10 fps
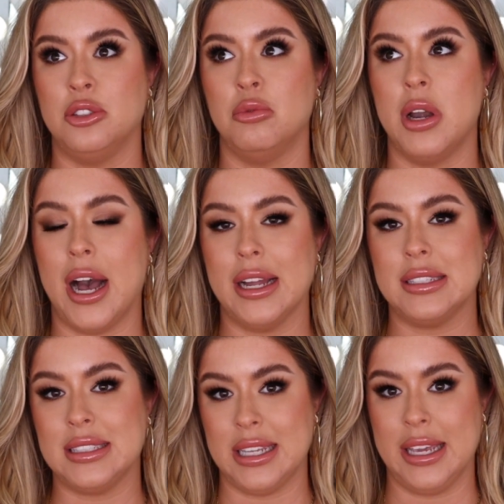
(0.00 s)
do not
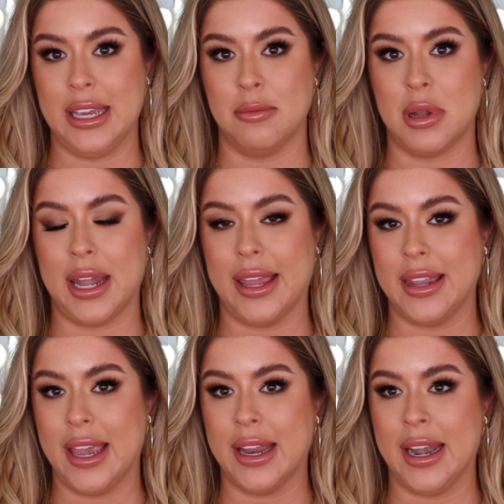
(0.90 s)
seem like
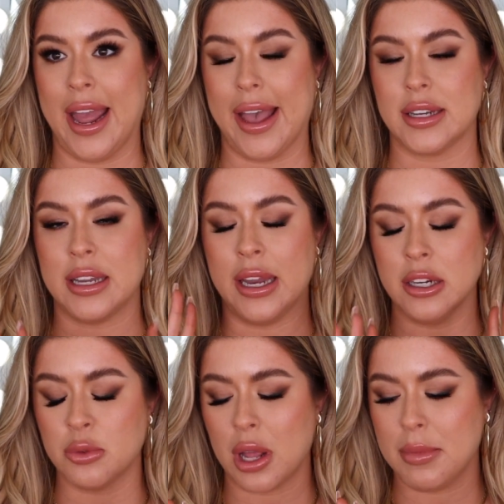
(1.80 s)
they connect. And
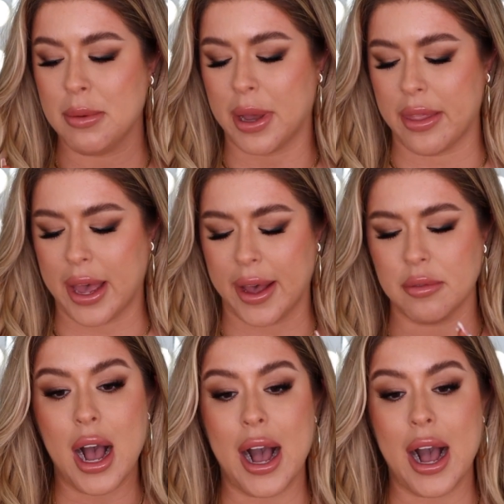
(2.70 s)
here's what I mean by that.